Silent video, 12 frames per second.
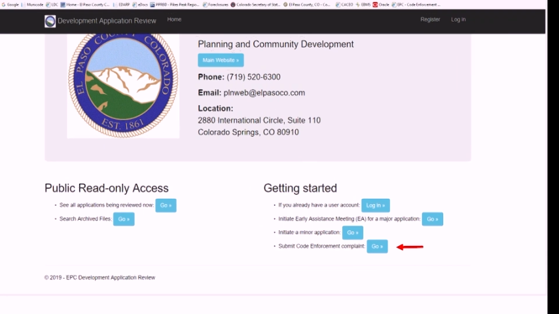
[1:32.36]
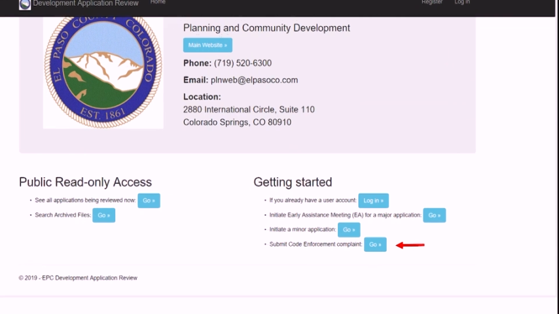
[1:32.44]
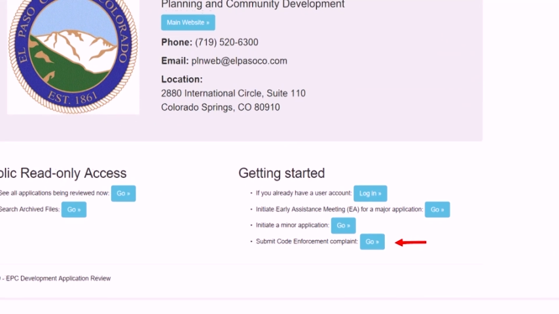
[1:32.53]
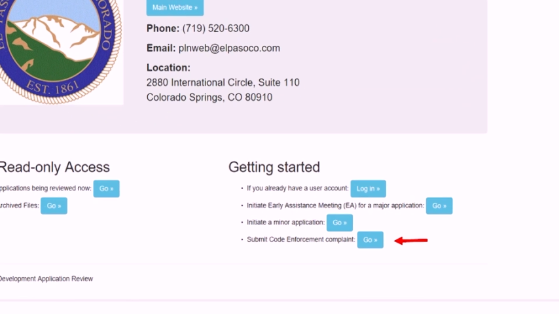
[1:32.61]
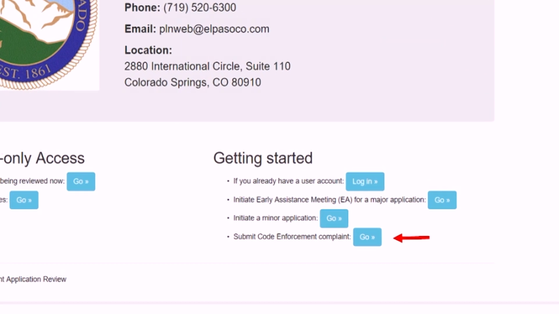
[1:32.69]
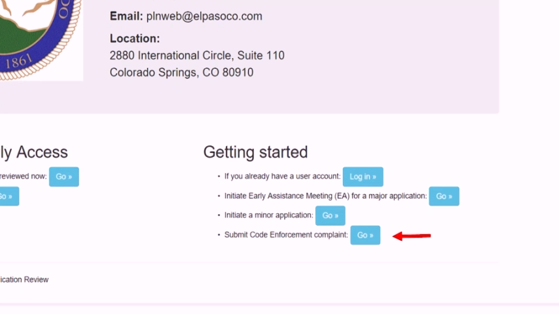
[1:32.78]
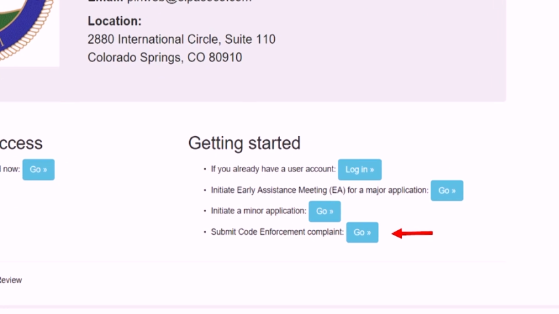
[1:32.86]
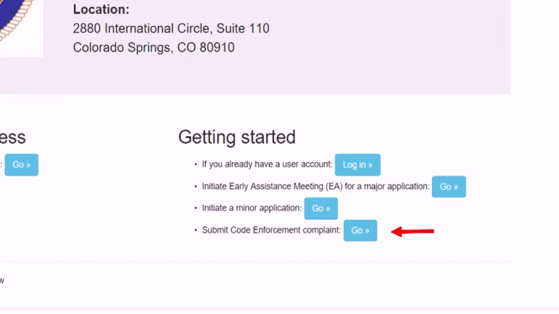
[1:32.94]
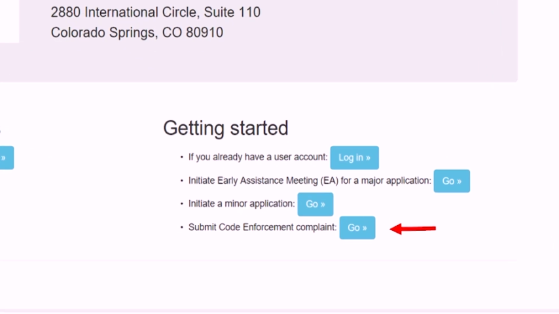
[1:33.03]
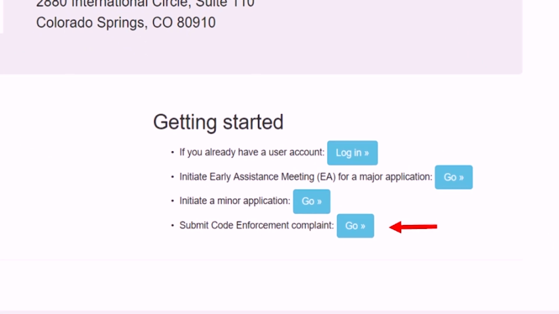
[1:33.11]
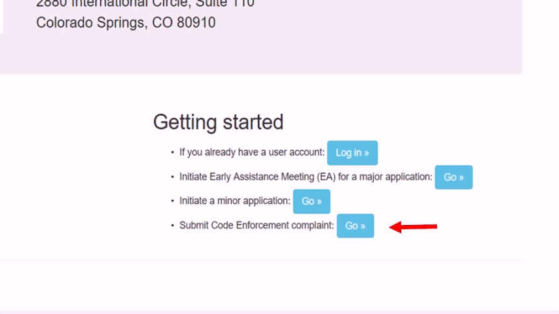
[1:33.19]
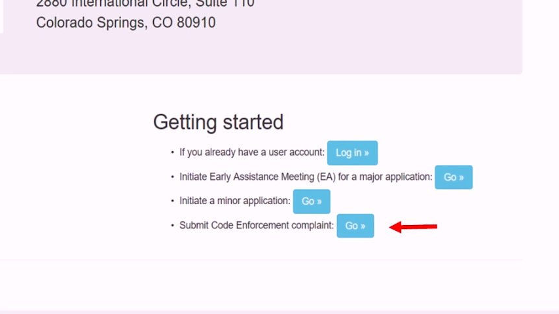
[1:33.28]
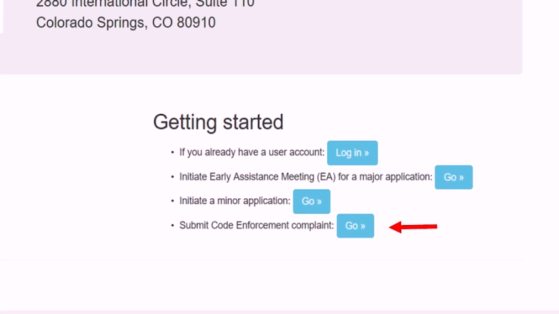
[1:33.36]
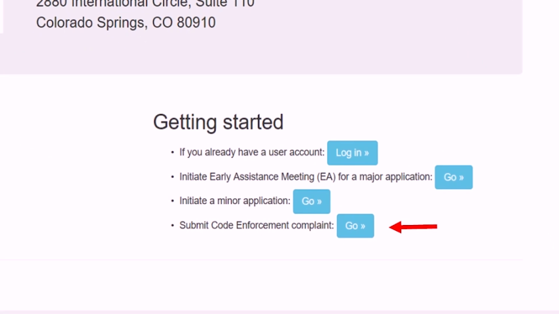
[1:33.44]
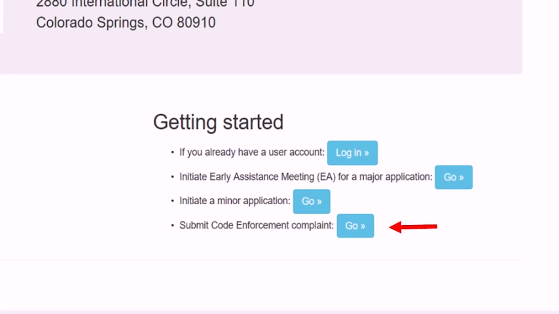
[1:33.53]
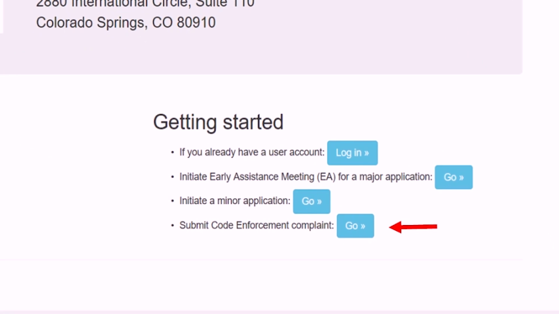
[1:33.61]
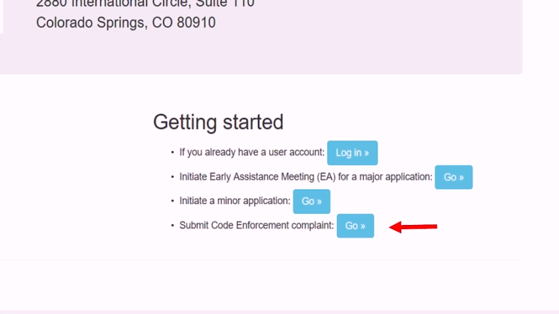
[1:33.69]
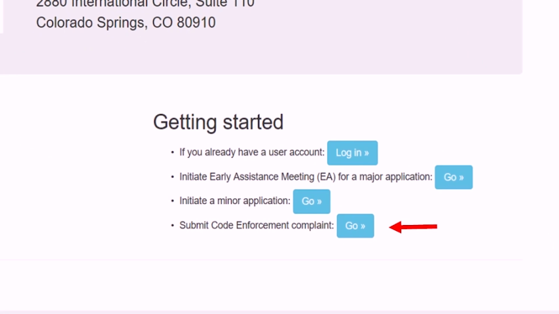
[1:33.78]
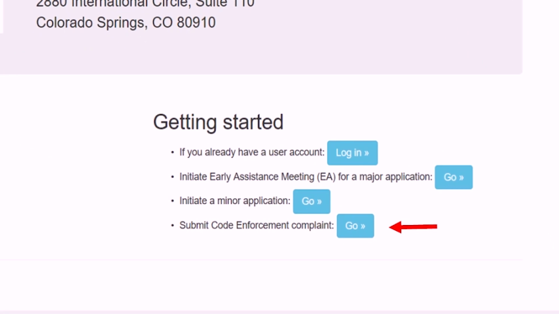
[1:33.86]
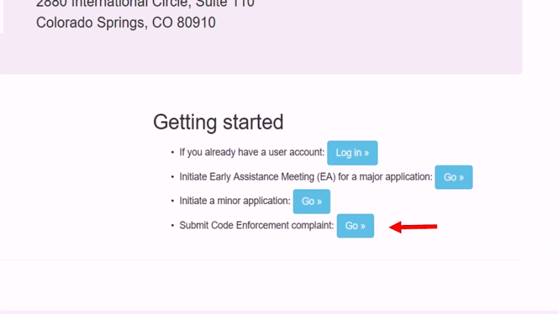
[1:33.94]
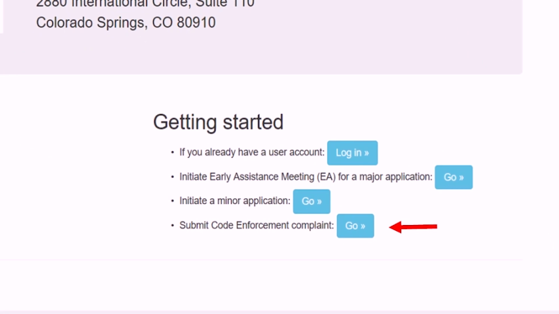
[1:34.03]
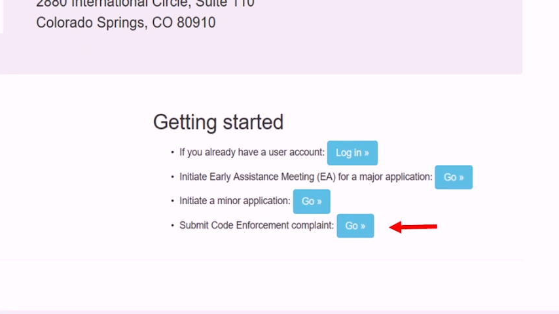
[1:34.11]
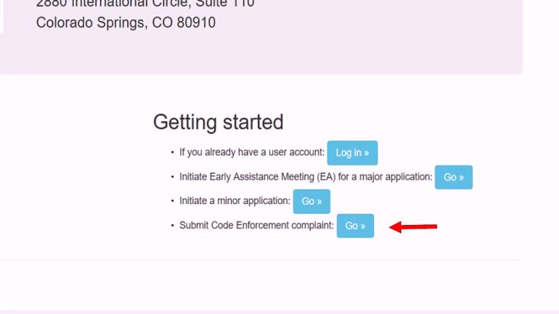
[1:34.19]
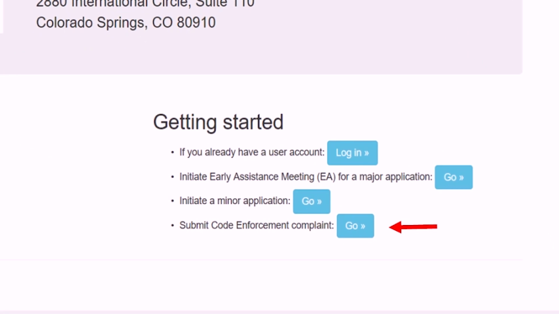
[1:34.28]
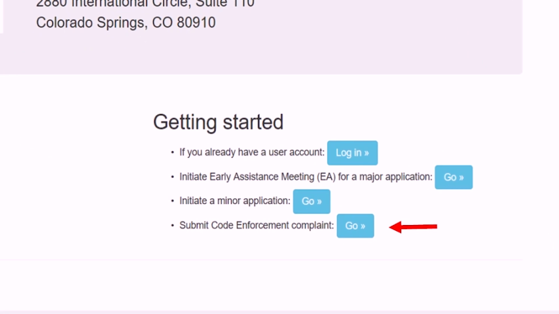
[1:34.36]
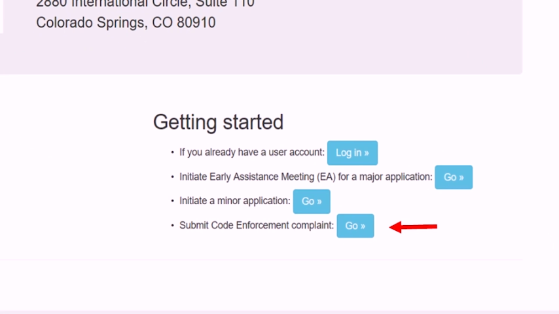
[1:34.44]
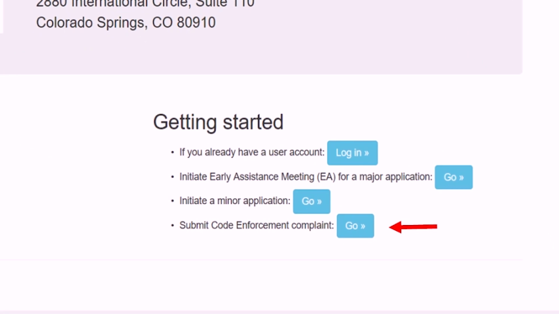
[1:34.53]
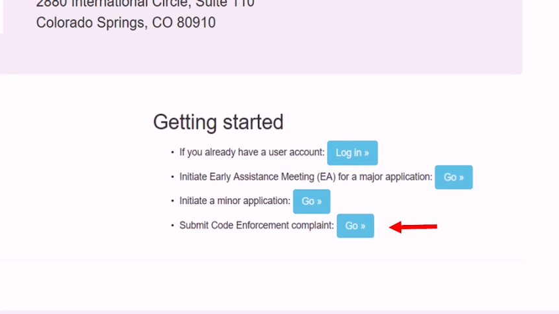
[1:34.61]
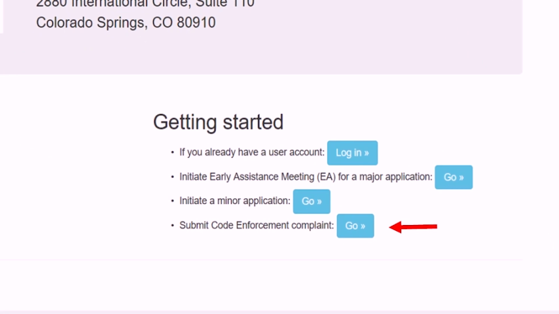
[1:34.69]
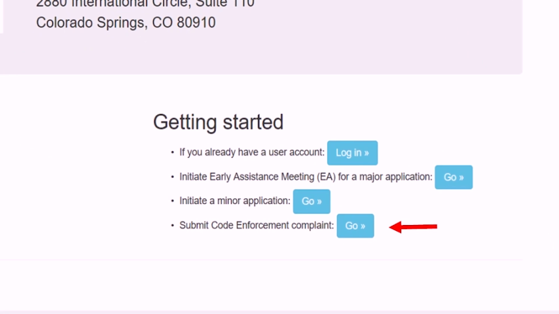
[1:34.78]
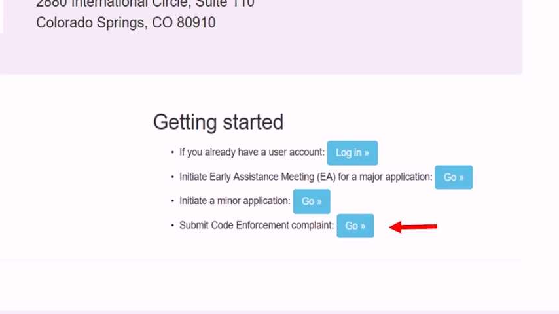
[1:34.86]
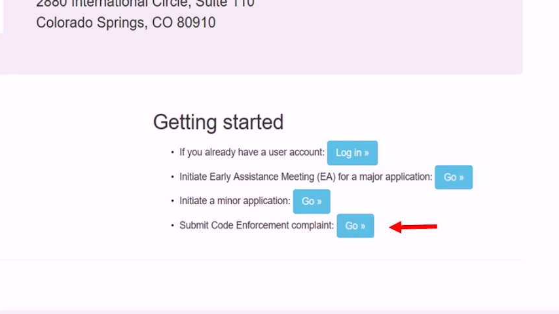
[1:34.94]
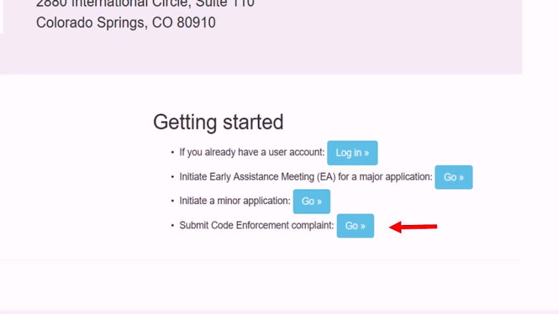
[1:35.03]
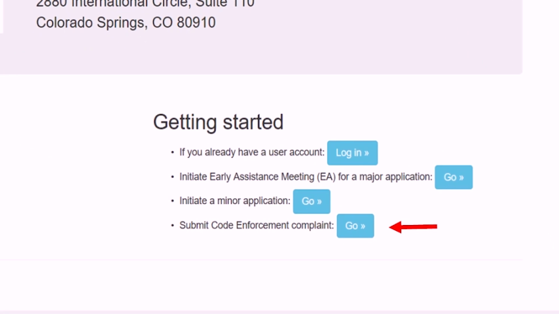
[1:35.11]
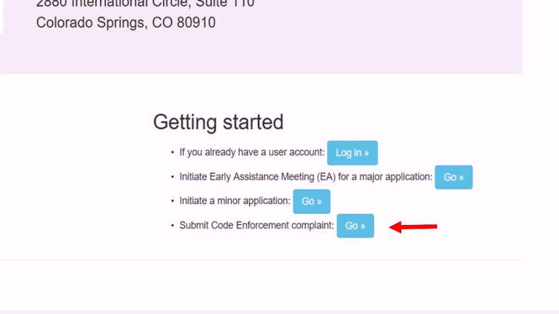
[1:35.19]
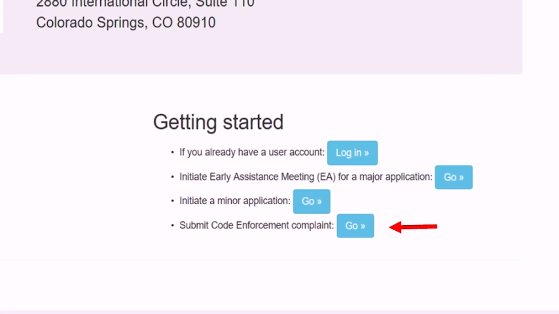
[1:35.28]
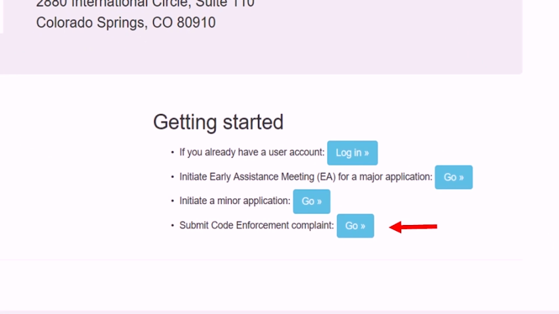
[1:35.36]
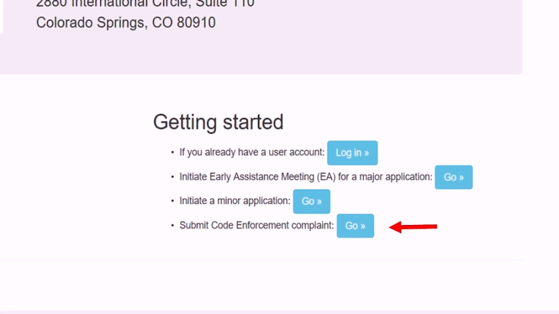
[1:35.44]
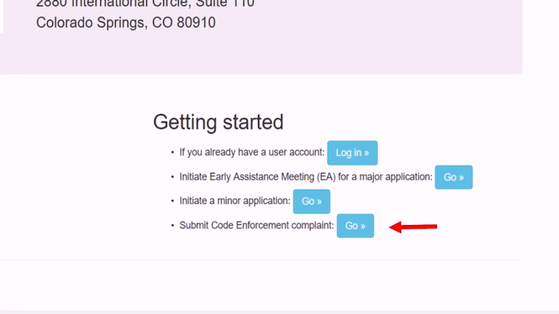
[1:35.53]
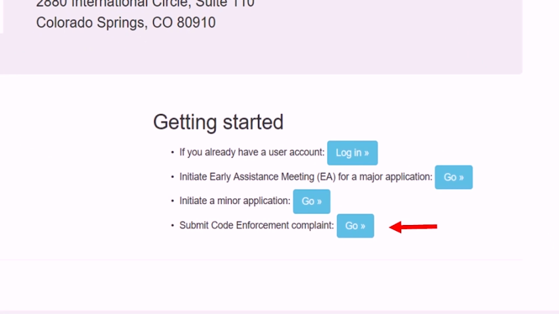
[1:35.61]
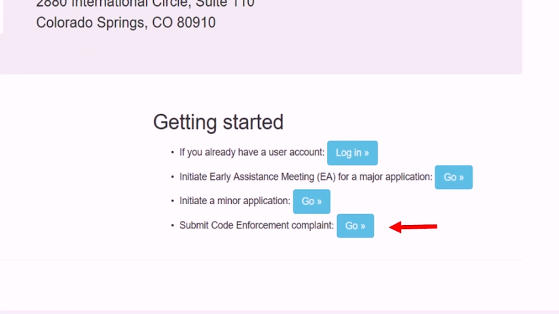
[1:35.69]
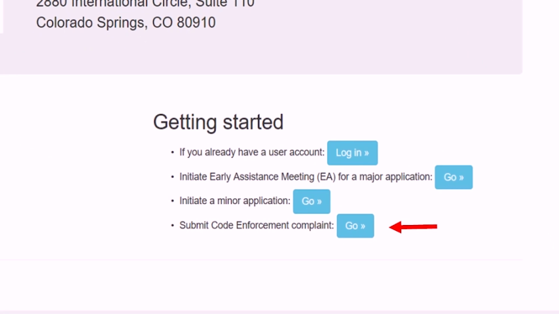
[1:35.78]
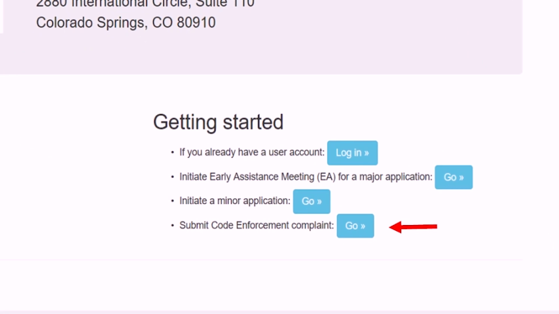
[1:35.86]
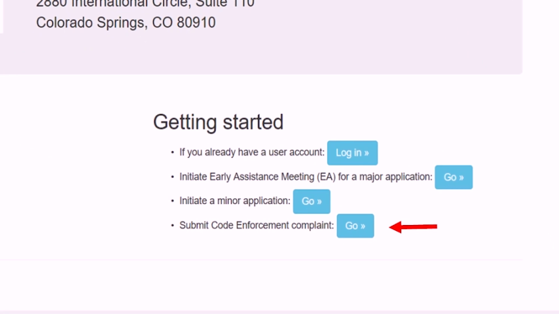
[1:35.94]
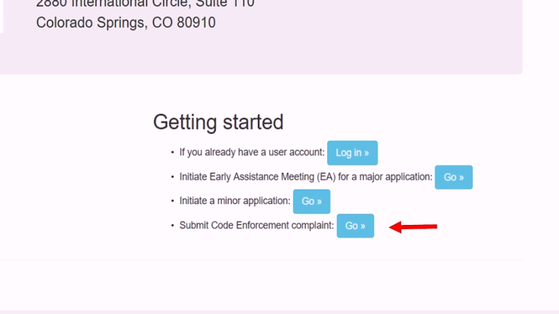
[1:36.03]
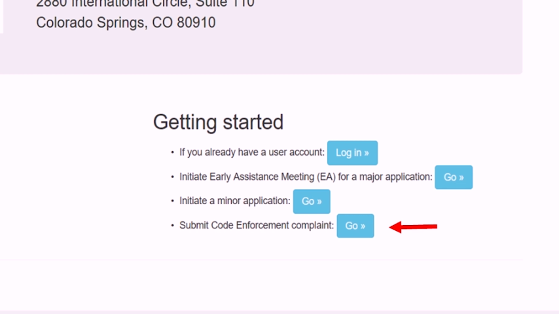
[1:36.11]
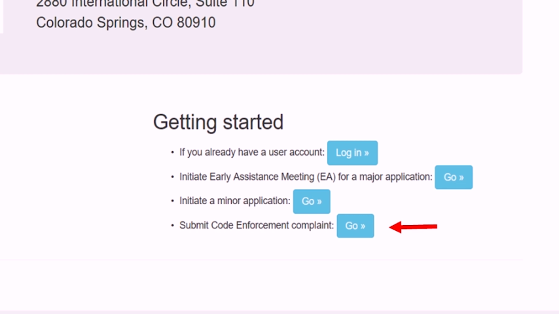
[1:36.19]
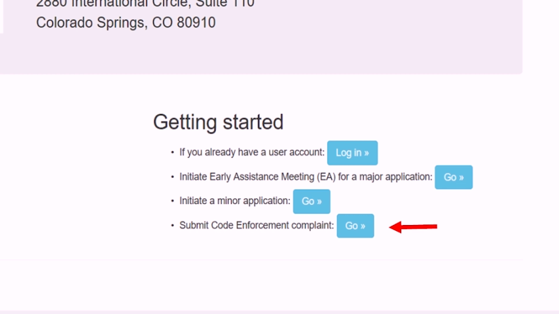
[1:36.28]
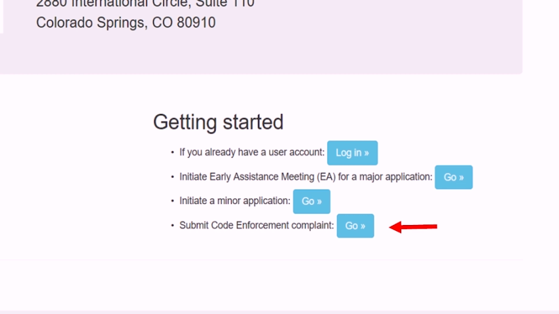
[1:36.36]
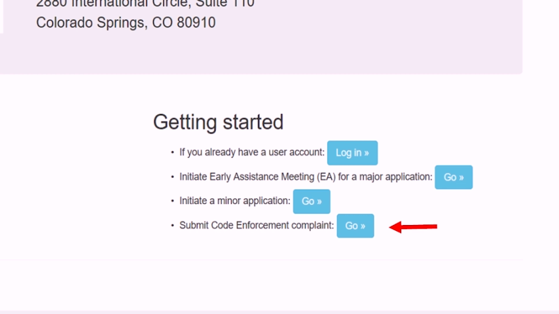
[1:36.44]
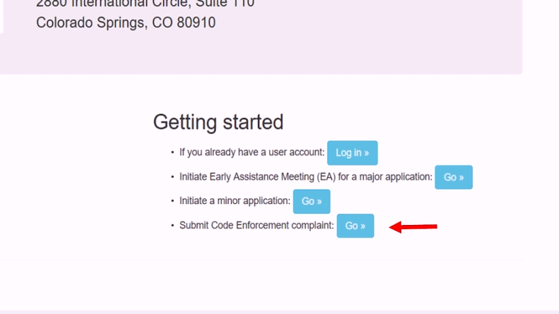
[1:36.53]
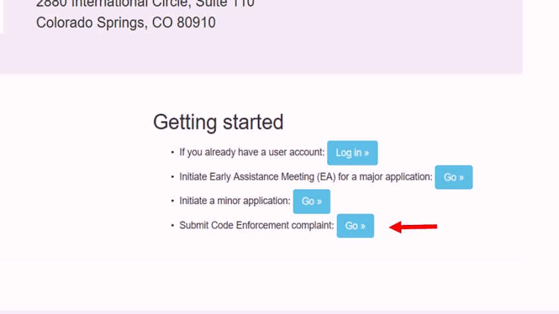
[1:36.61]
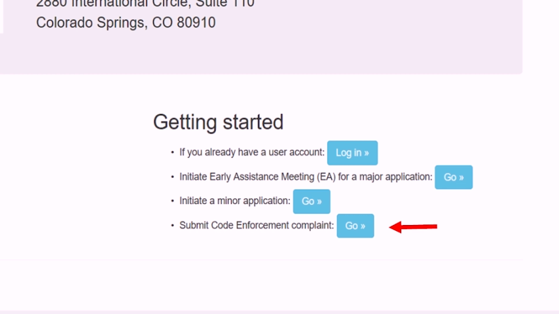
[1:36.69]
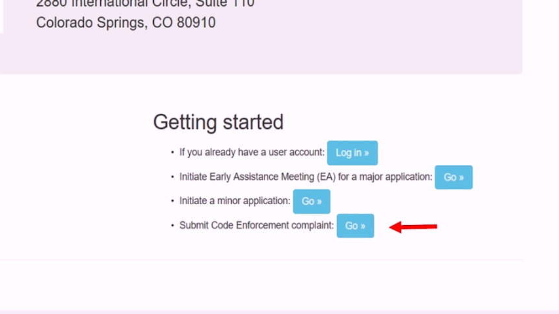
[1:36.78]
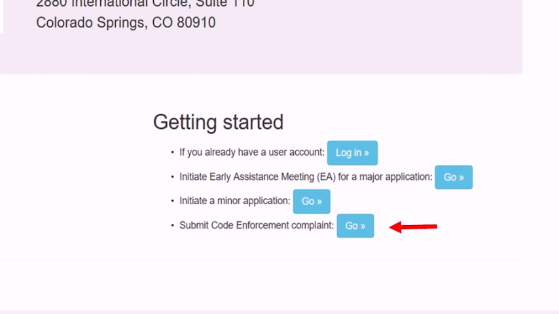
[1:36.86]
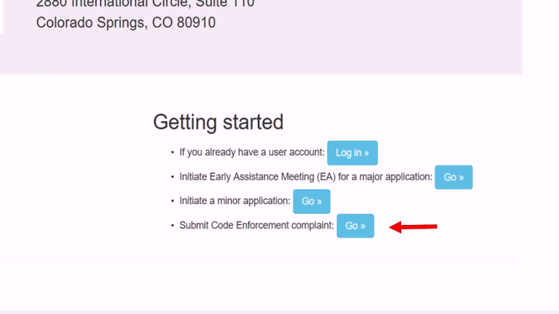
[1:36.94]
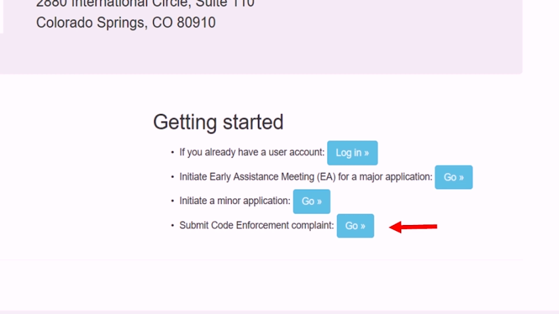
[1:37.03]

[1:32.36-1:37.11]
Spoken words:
[unreadable: no face in view]